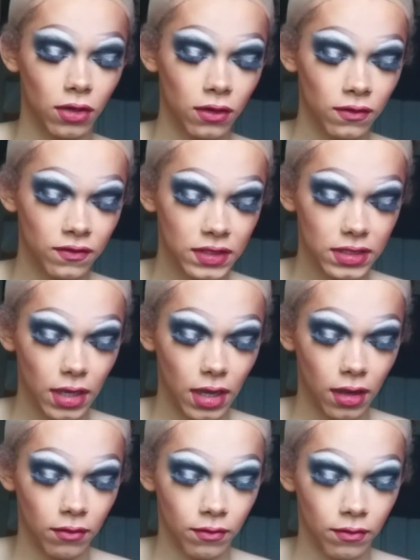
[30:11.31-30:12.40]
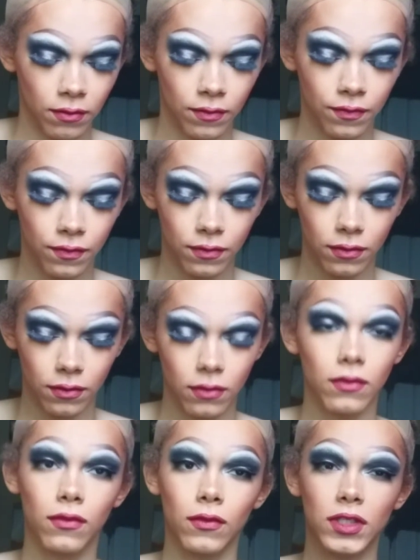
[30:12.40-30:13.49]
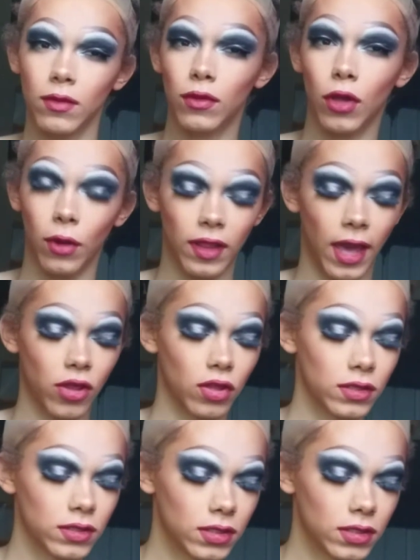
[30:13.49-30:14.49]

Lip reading: deserves some lower